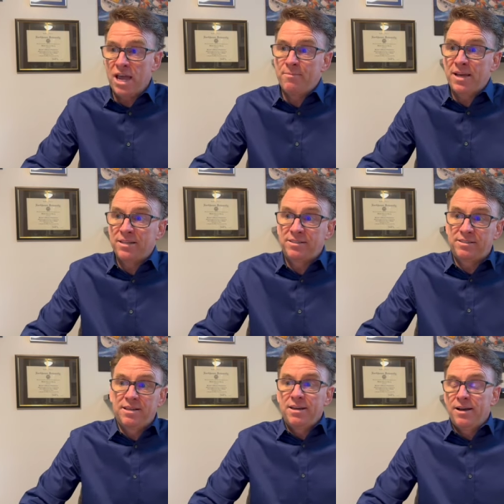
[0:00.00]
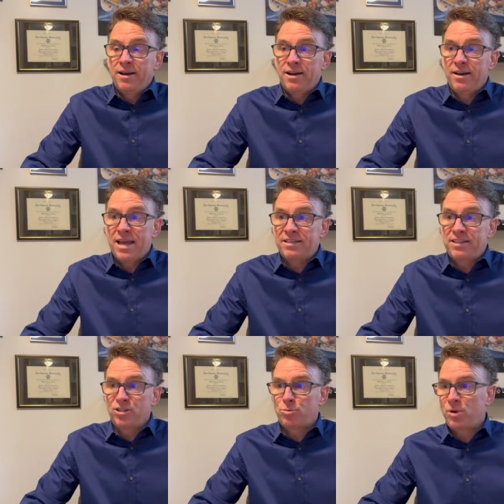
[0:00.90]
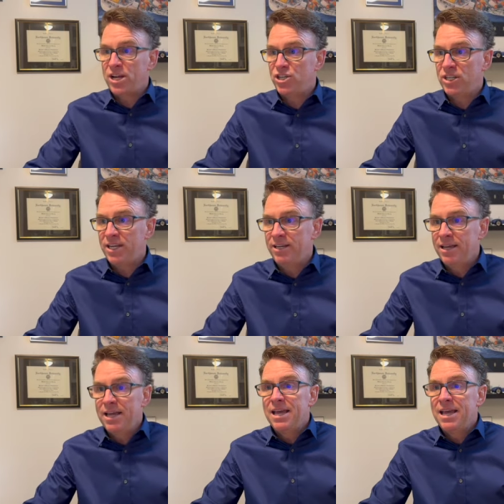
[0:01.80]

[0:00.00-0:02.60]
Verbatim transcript: M S uh, Excel spreadsheet.